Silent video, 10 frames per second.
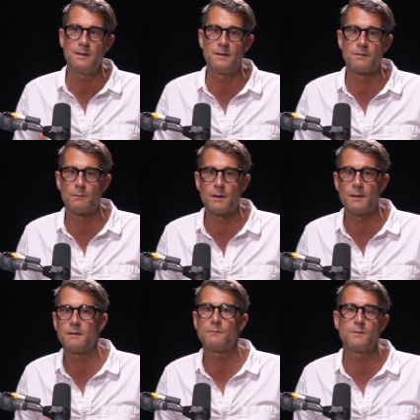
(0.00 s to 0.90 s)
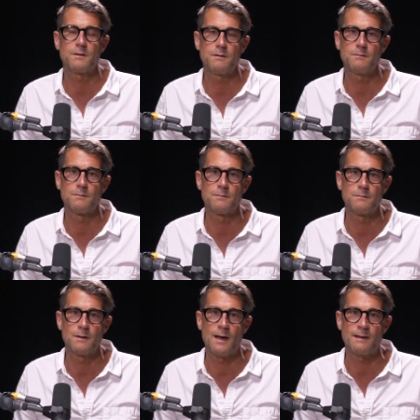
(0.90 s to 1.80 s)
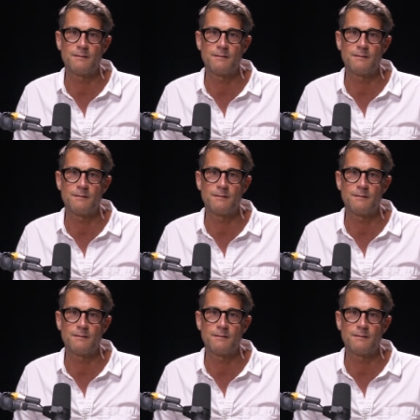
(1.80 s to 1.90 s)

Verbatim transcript: interrelated with you at